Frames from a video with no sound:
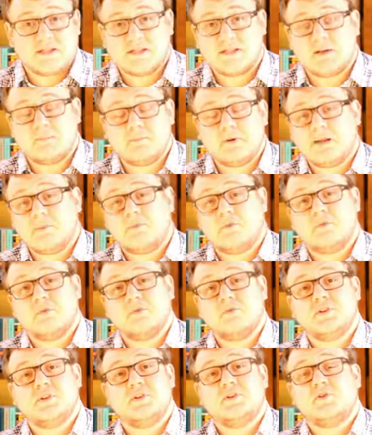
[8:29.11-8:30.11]
some people
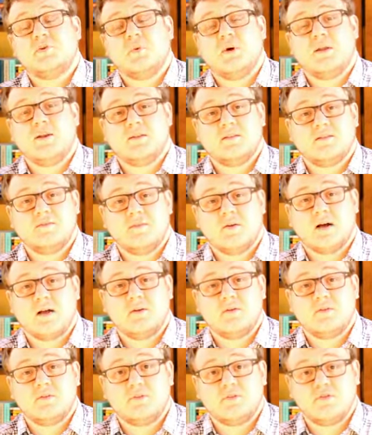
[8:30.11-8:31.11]
who still wanted to
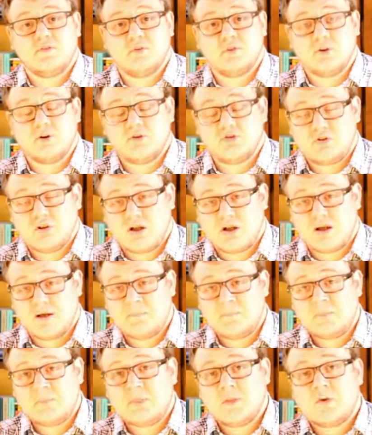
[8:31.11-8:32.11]
follow the Jewish
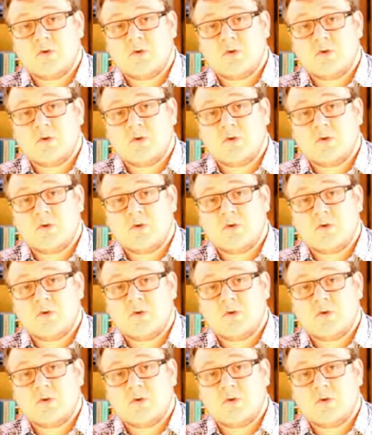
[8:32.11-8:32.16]
law